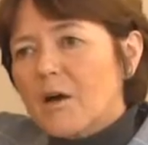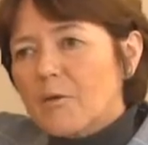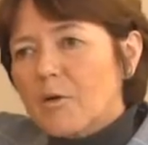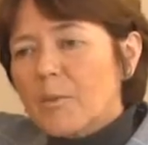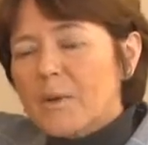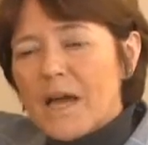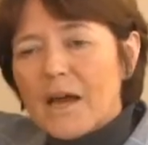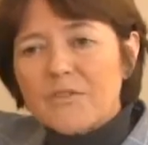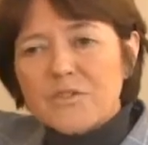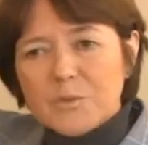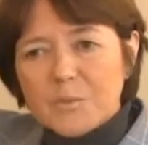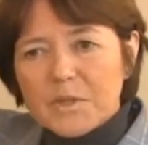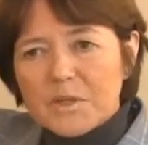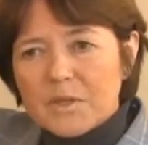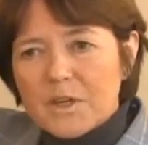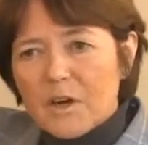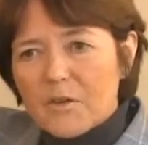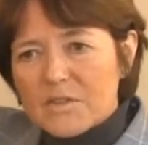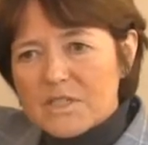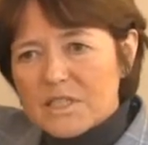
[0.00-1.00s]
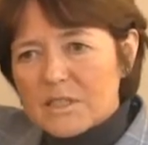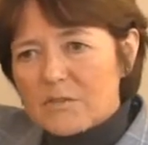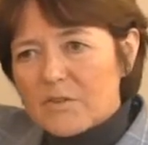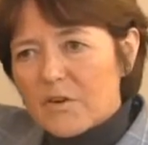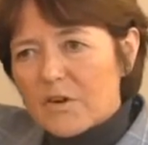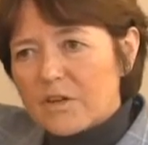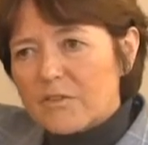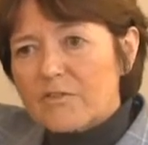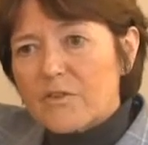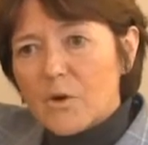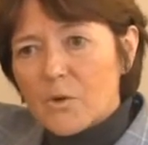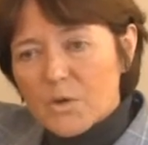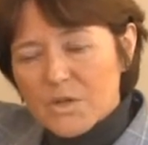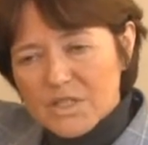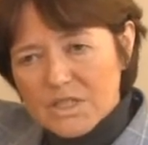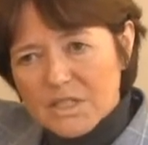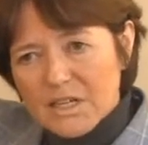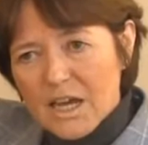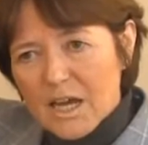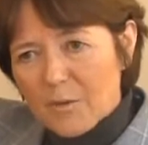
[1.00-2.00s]
Well, we have to be obviously very
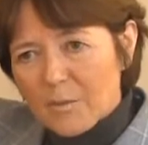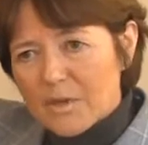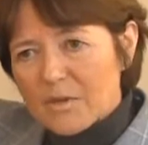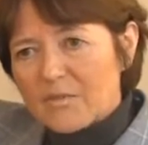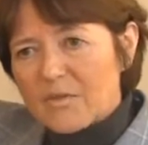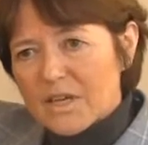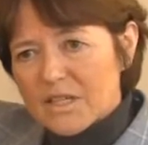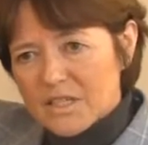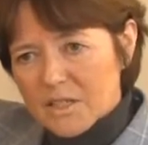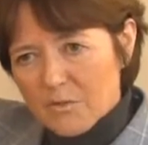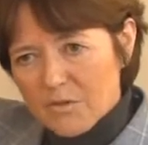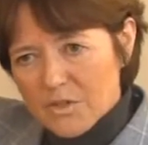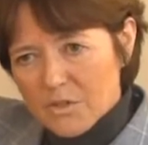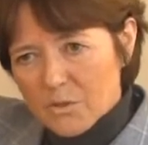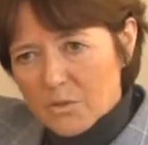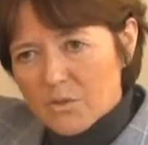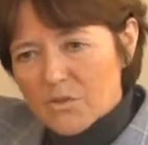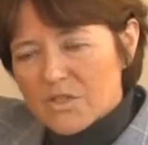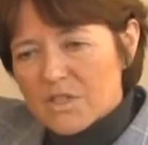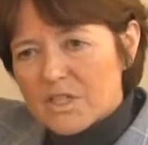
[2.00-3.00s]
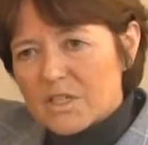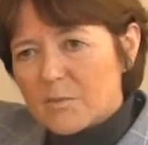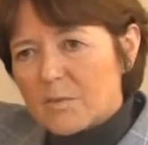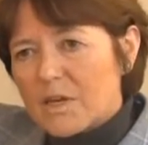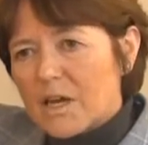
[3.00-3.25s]
focused in how we invest our resources.